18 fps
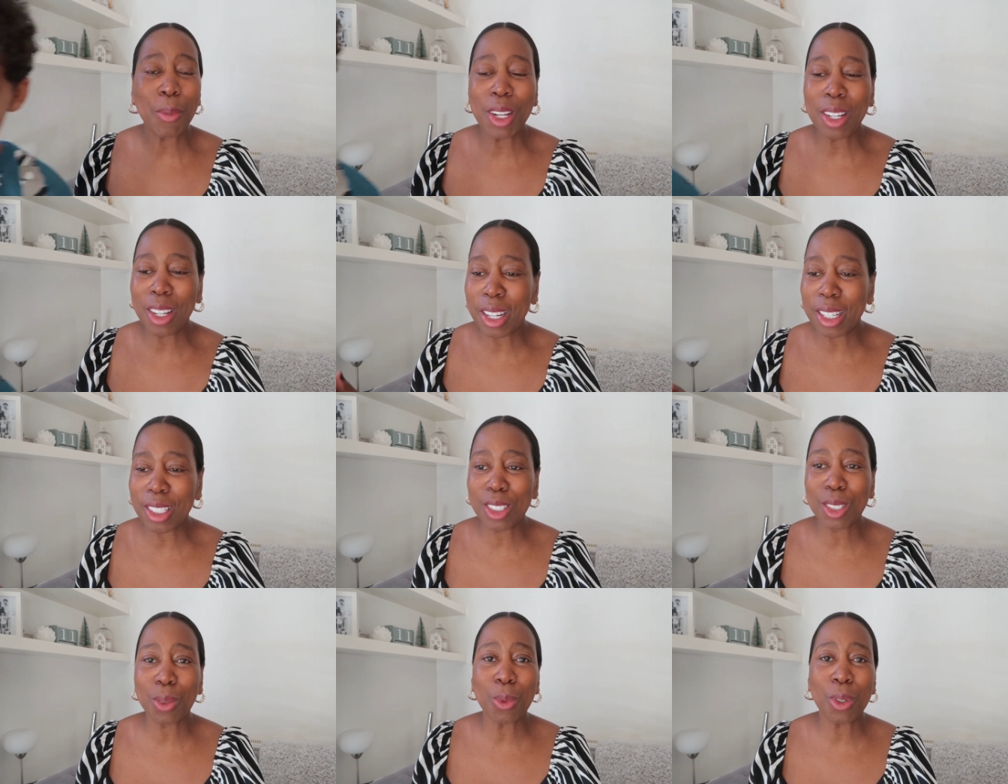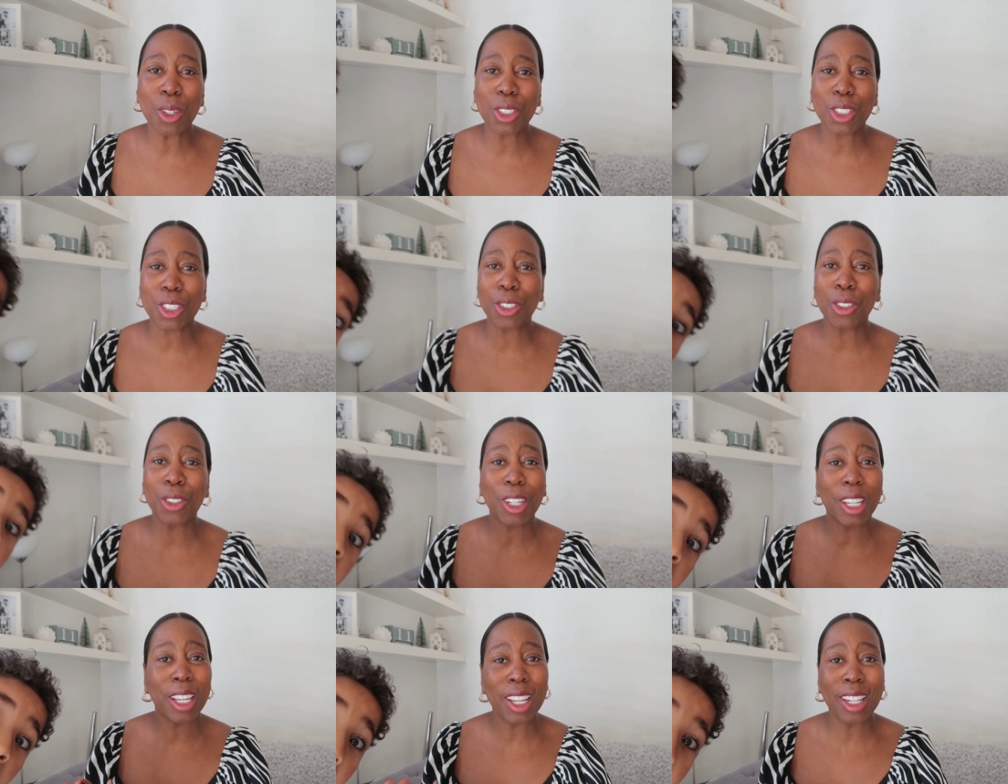that we like to watch
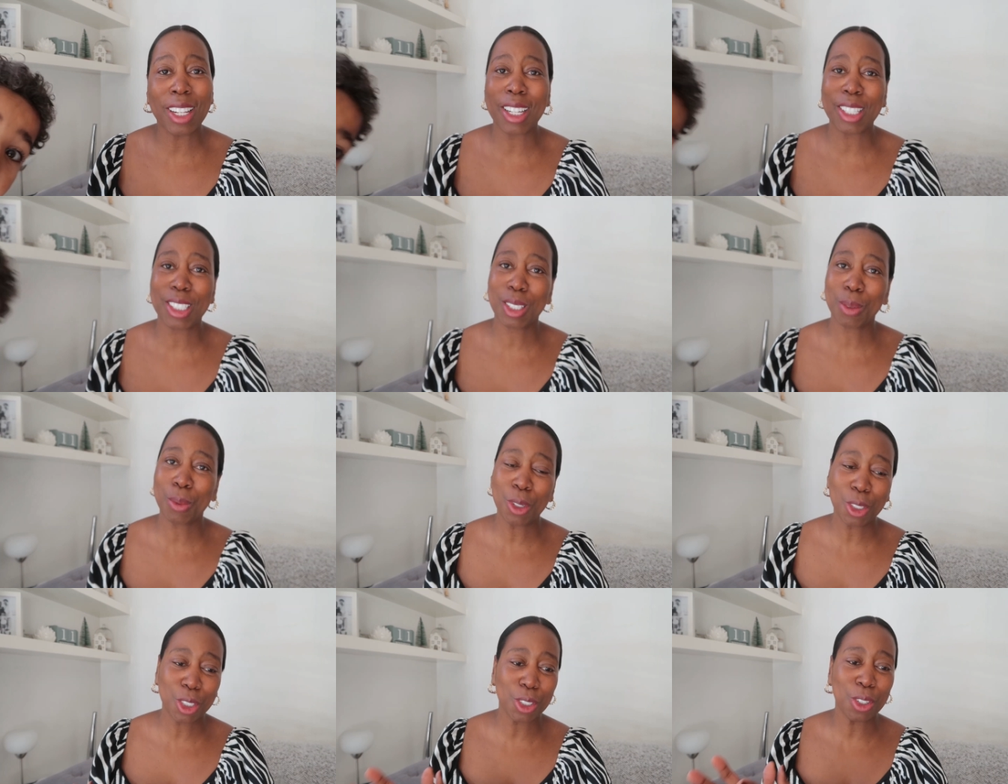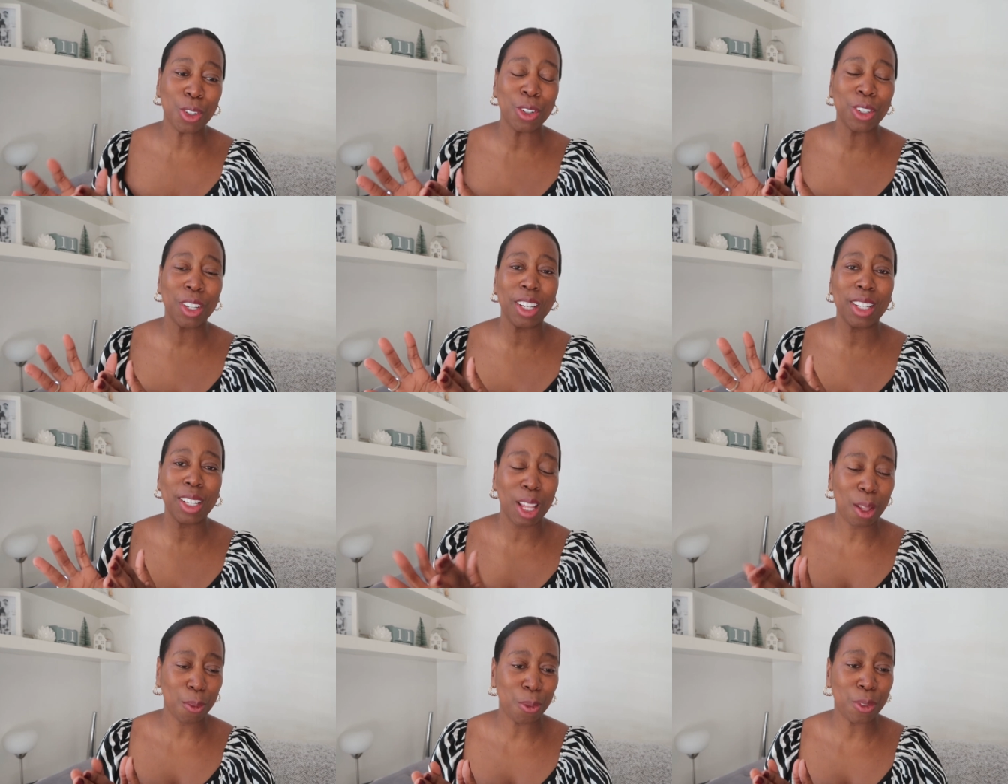or he likes to watch on
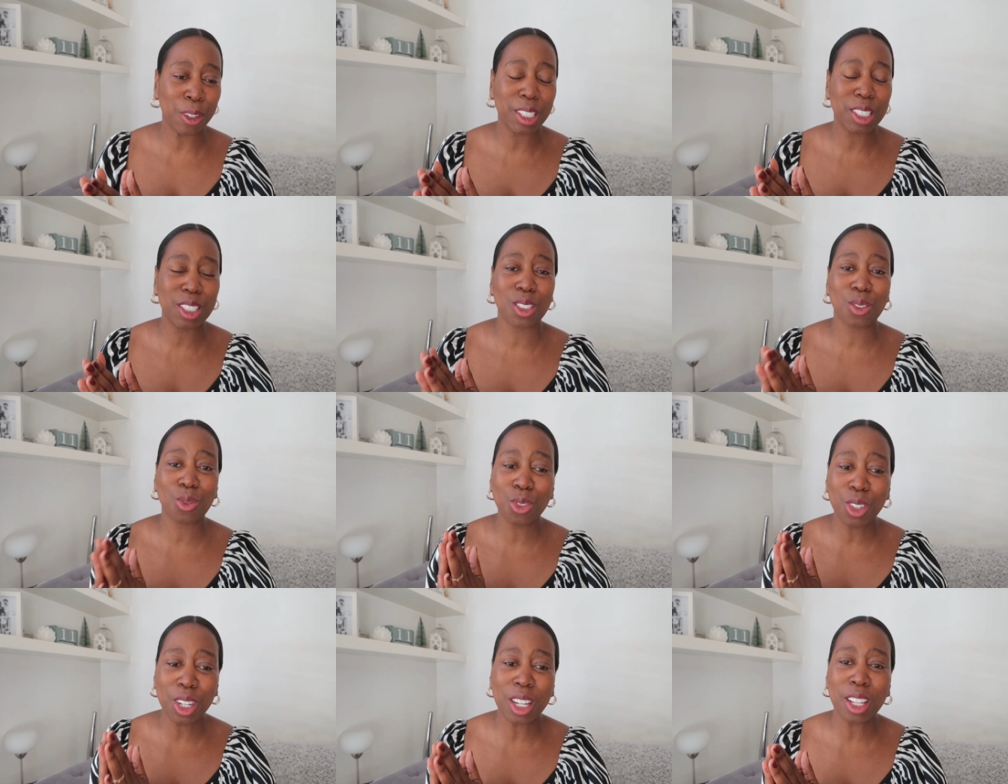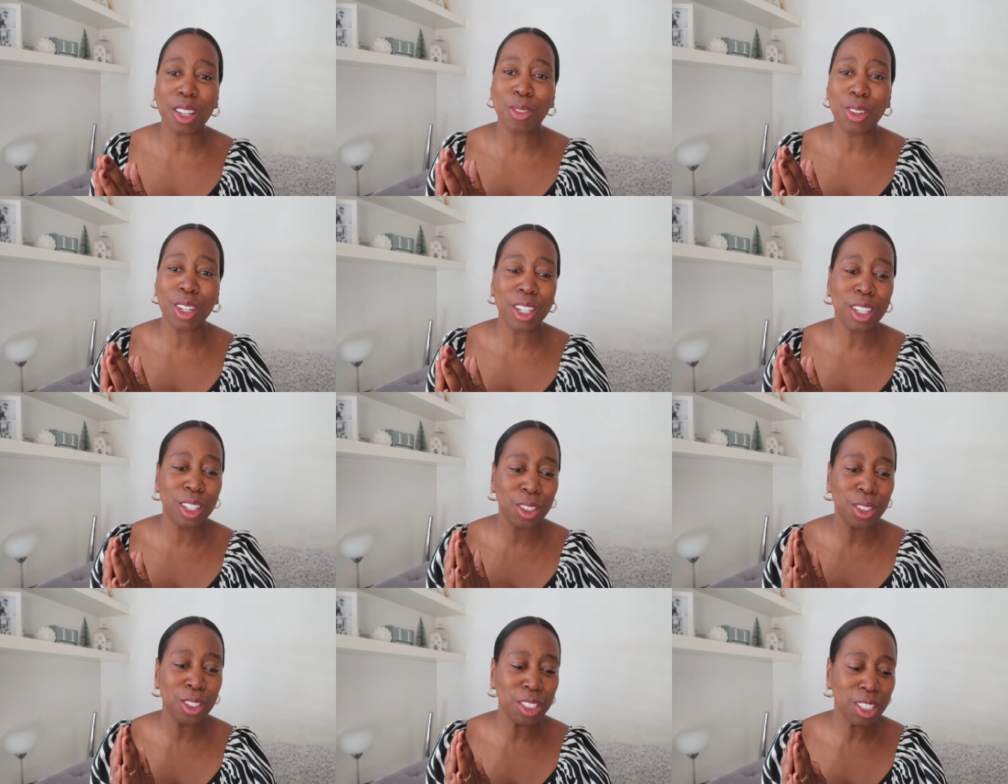Netflix. It's really,
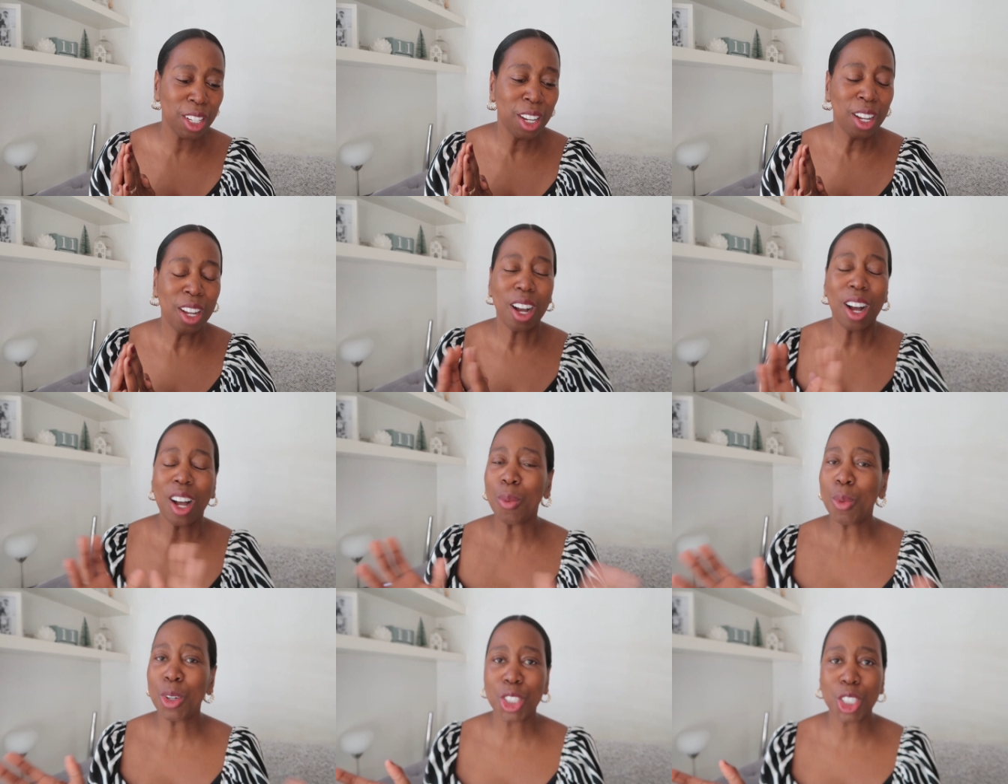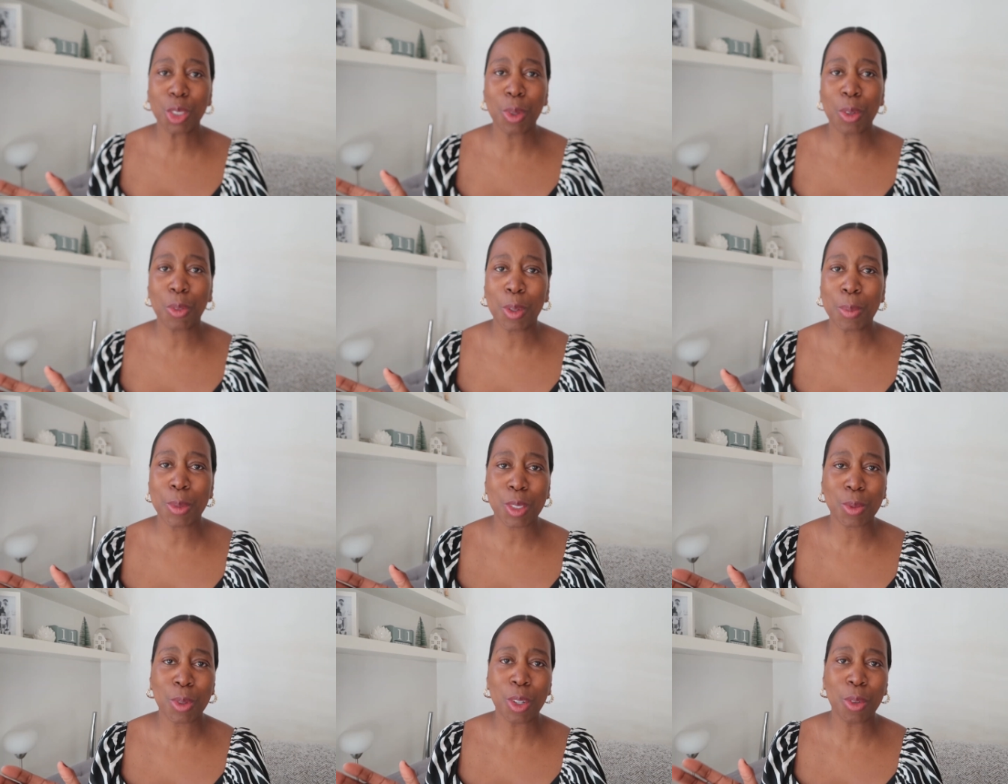really good. I watch it with
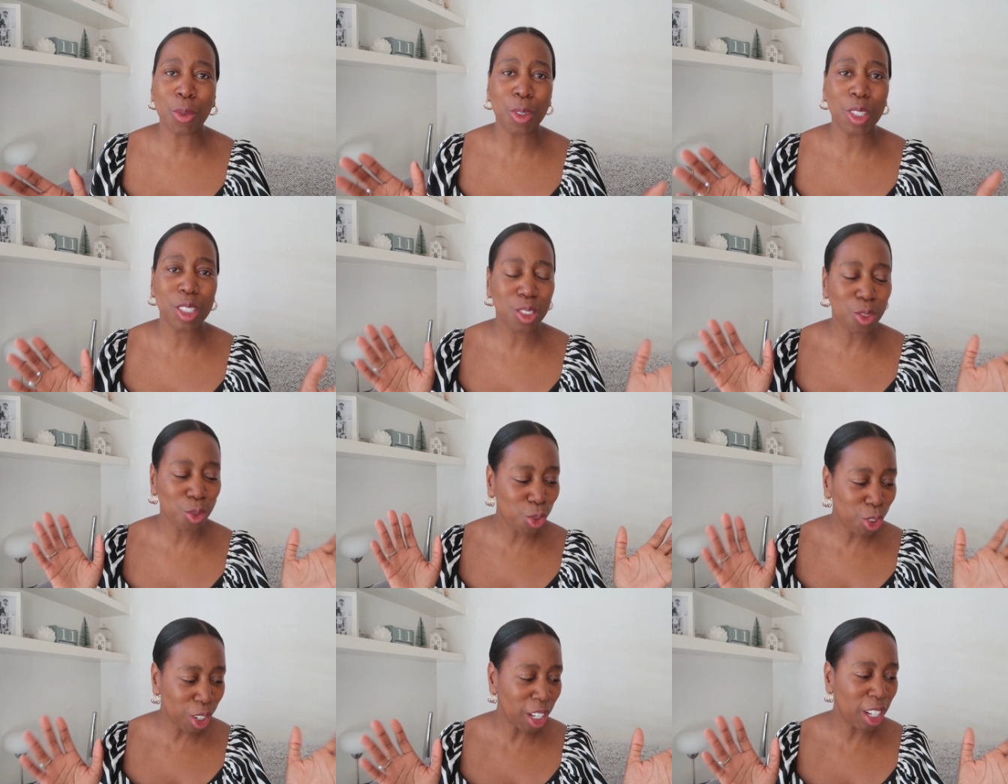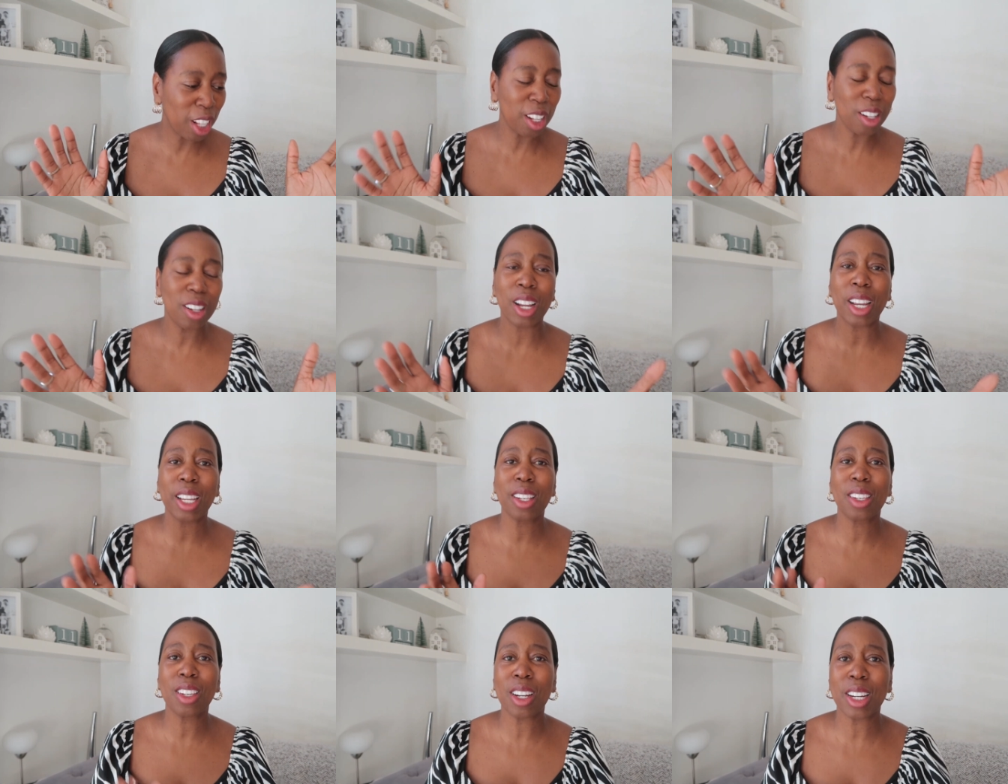him as well. It's really
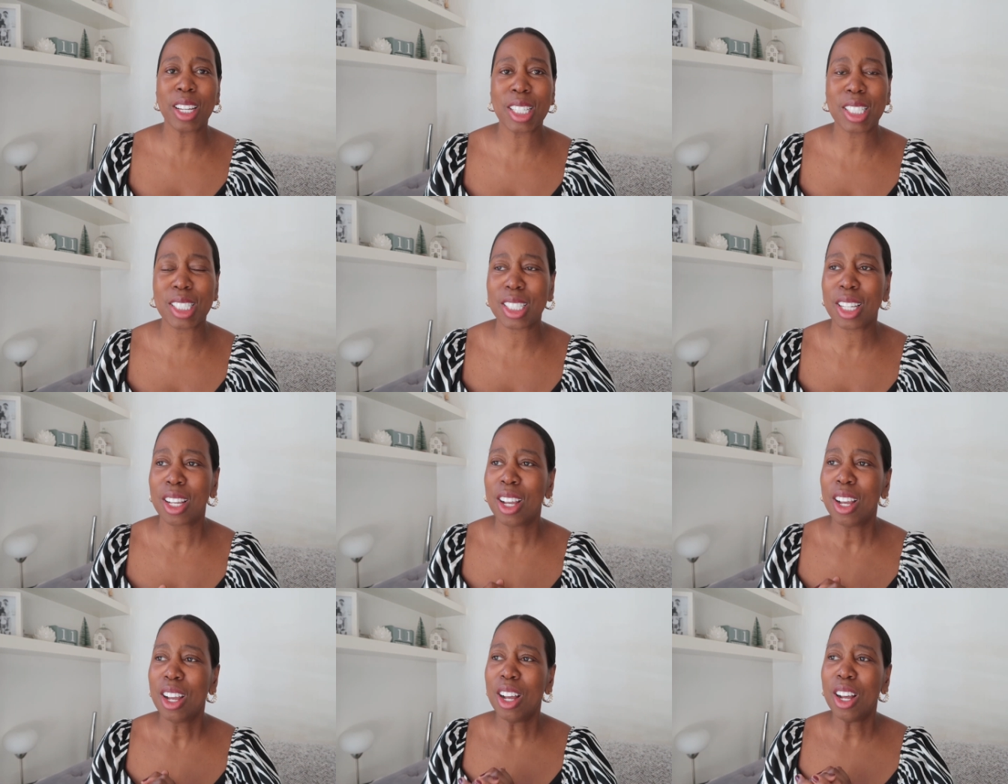like nice